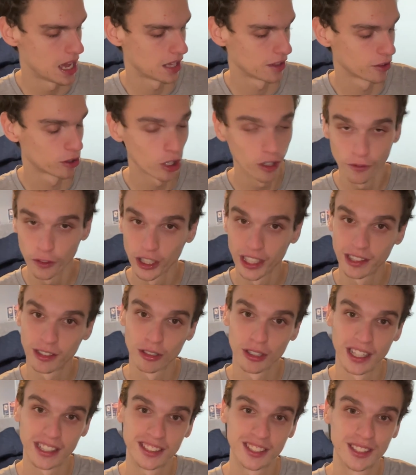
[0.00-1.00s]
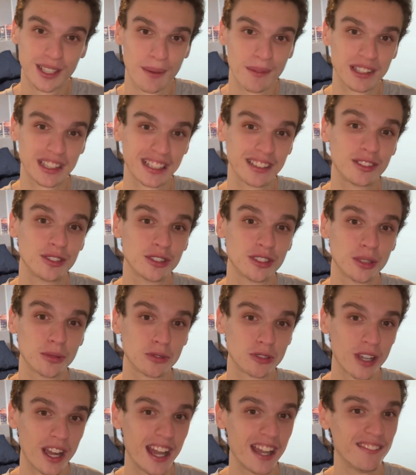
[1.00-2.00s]
Don't forget to like, to comment and to
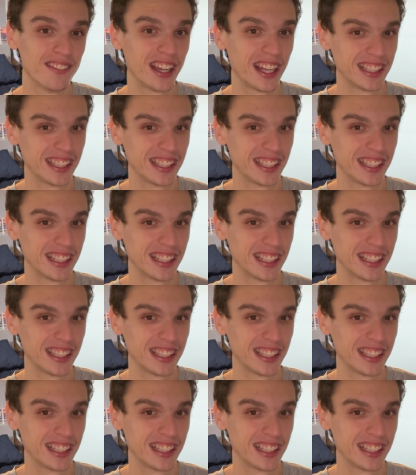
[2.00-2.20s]
subscribe,